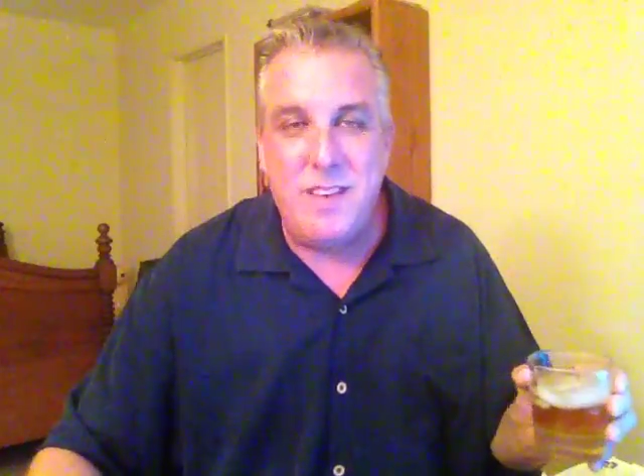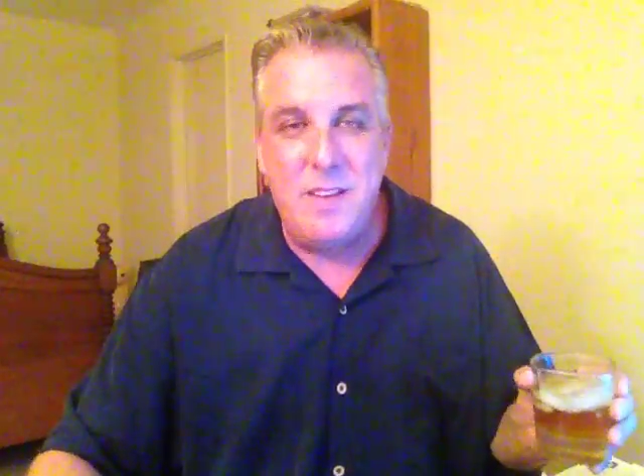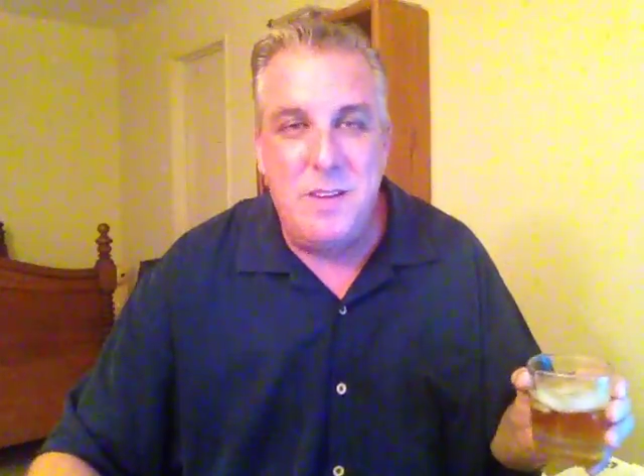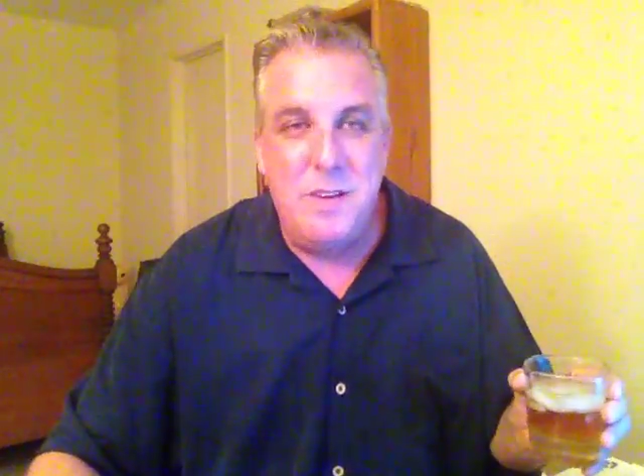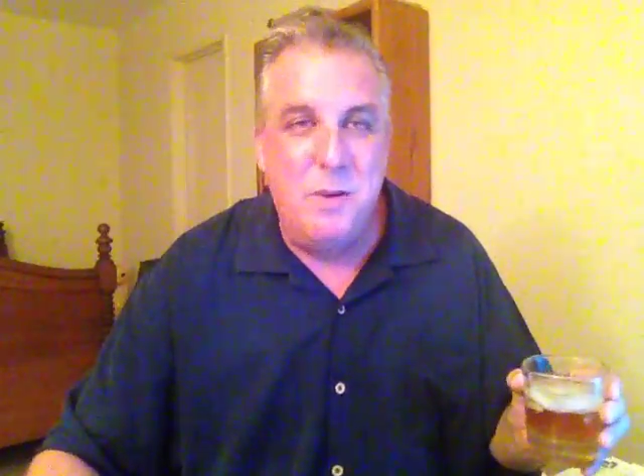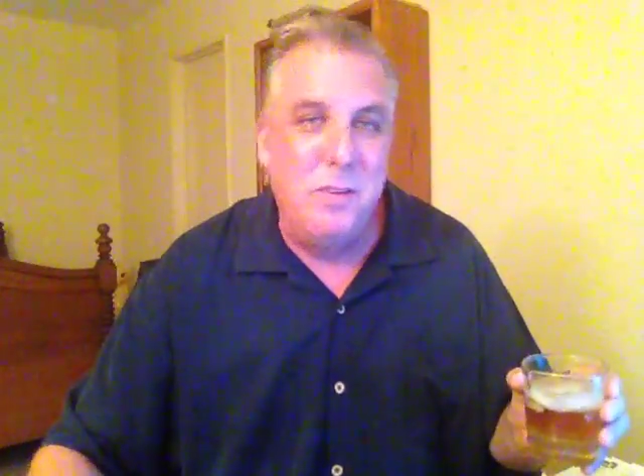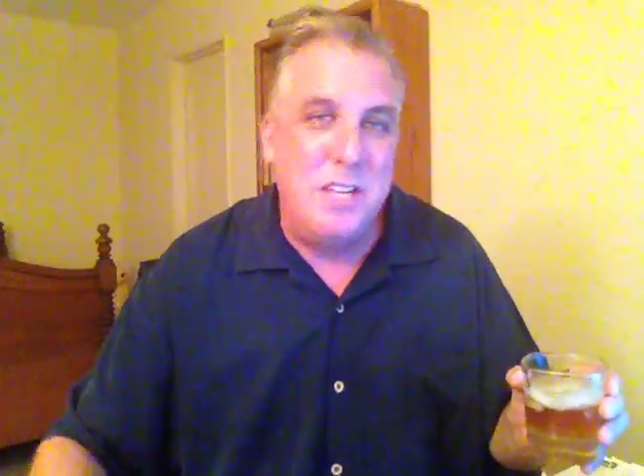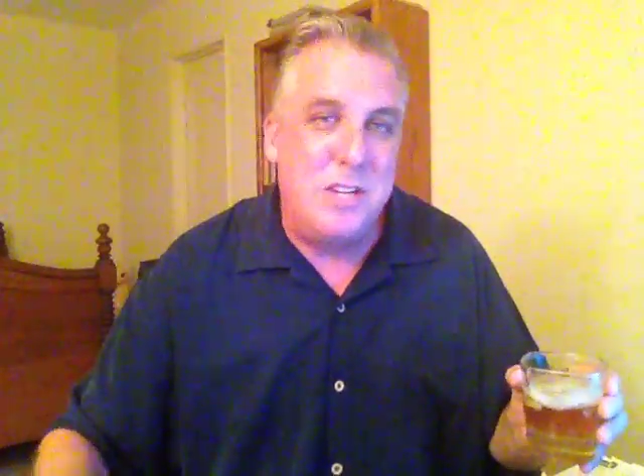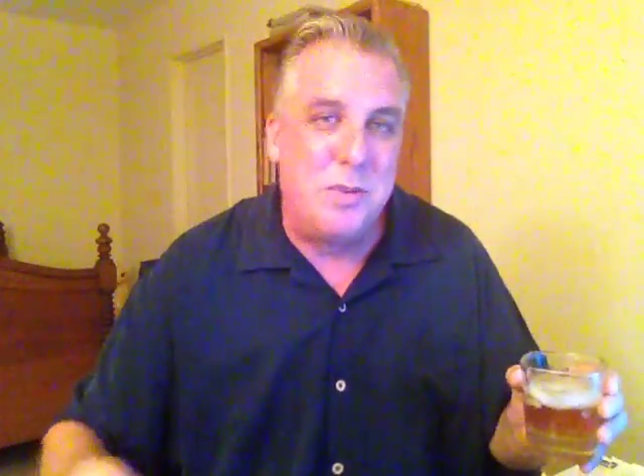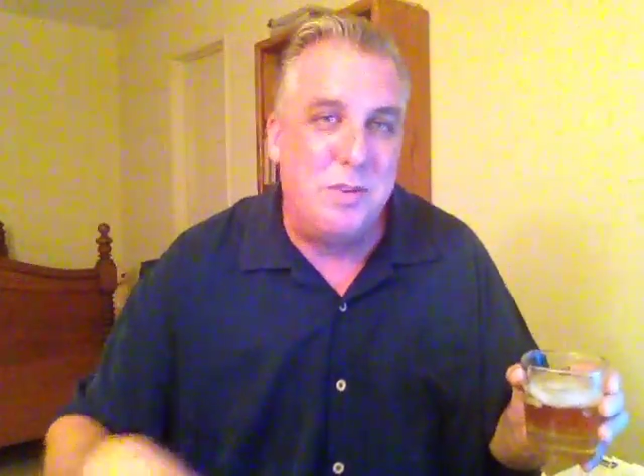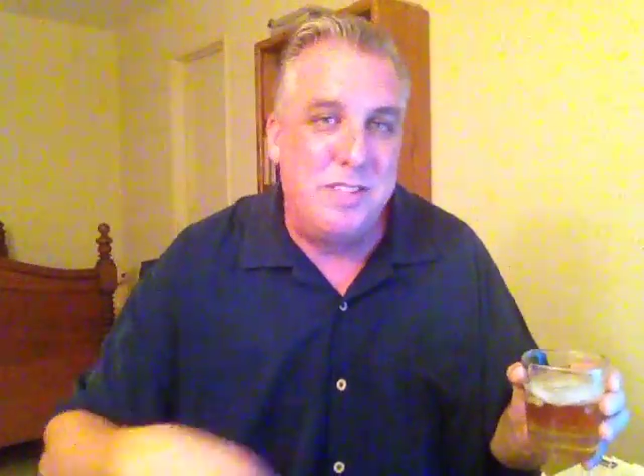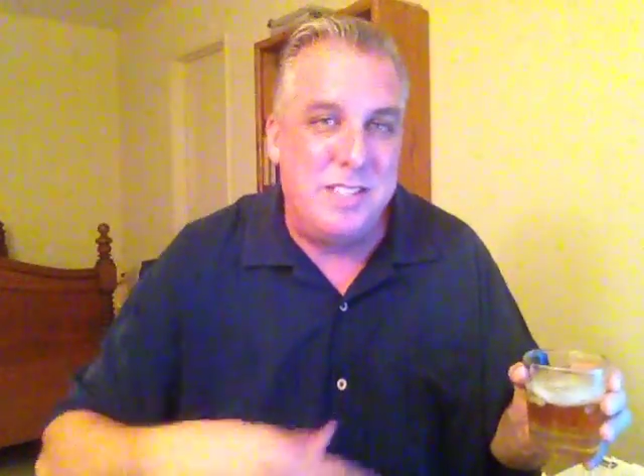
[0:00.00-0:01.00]
your only
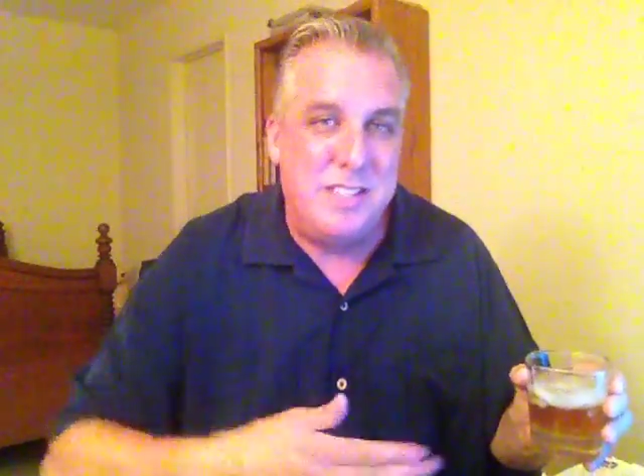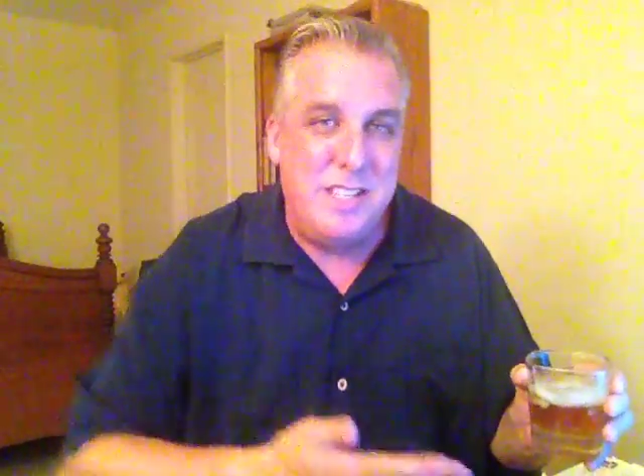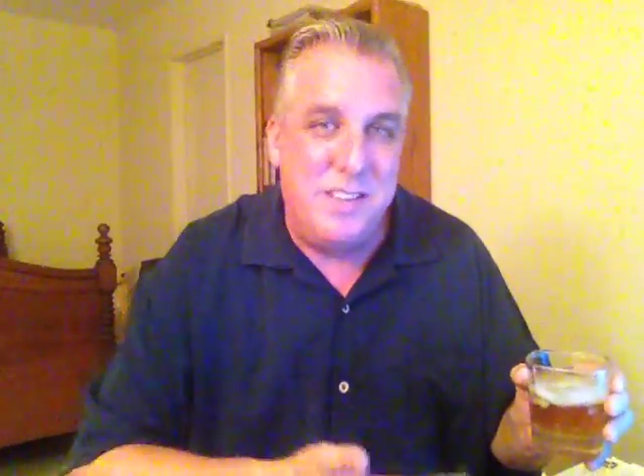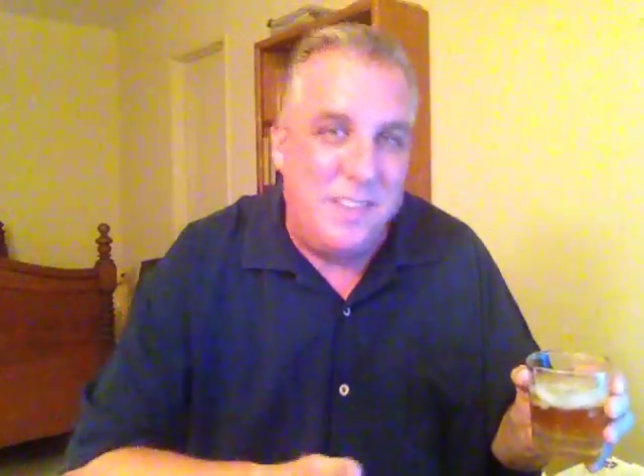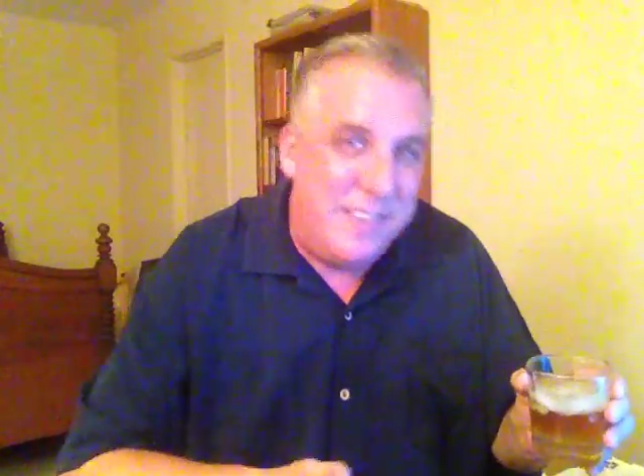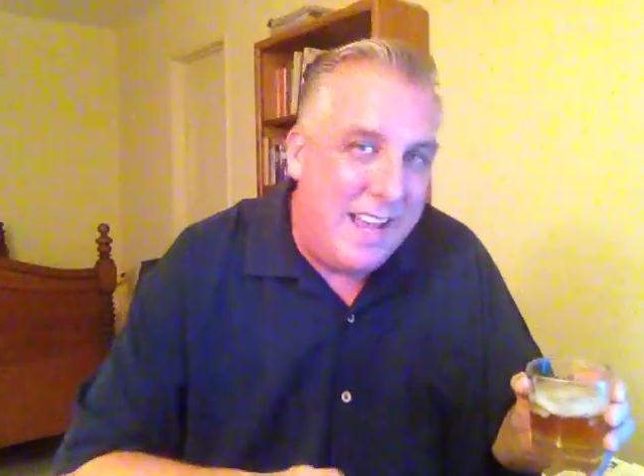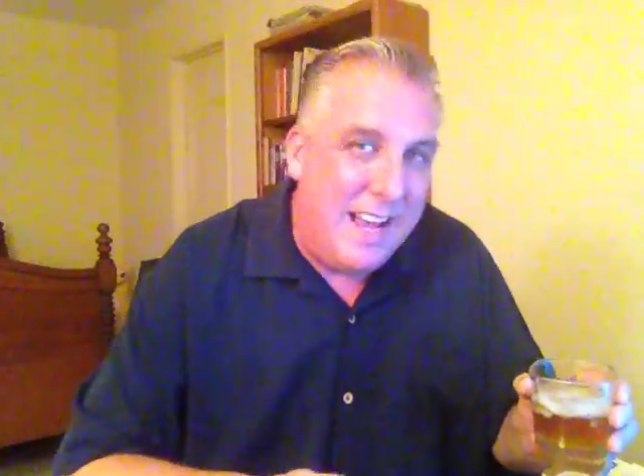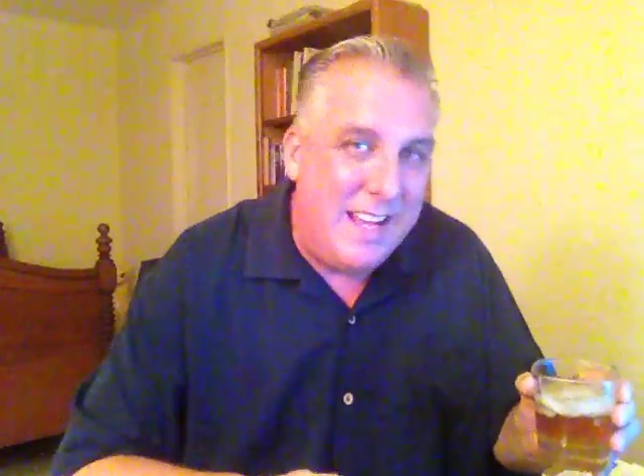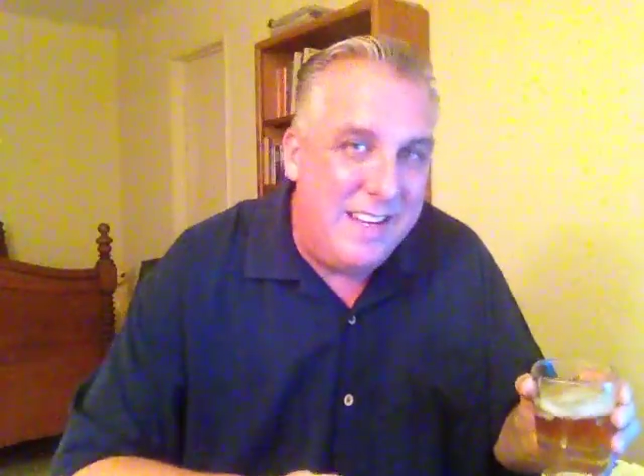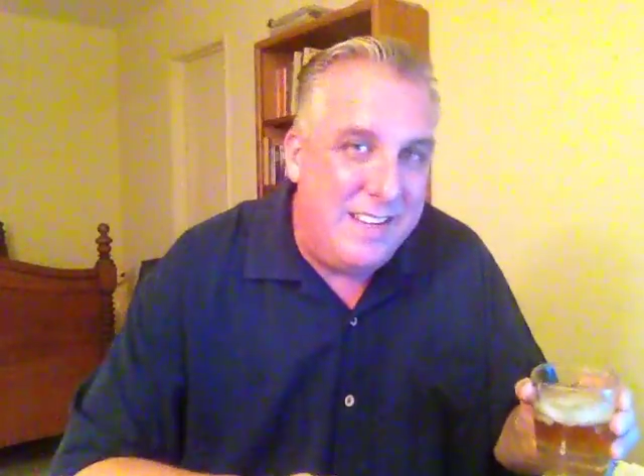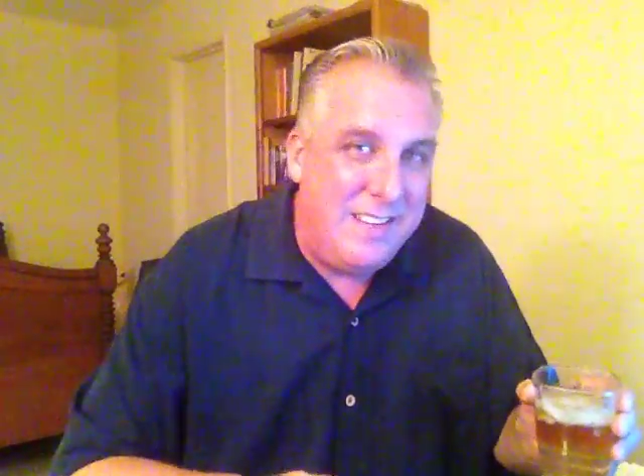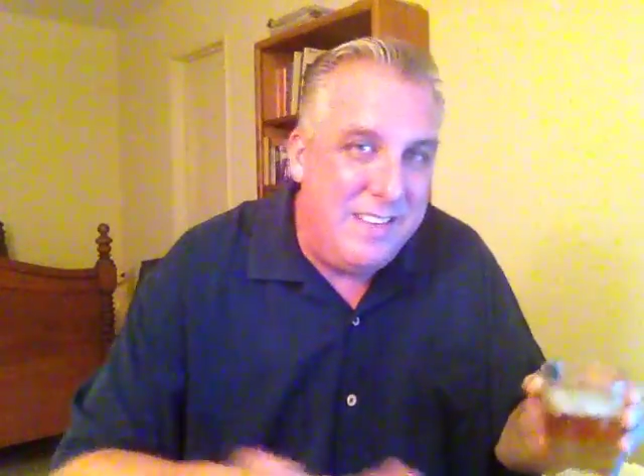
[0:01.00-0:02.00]
choice is either that.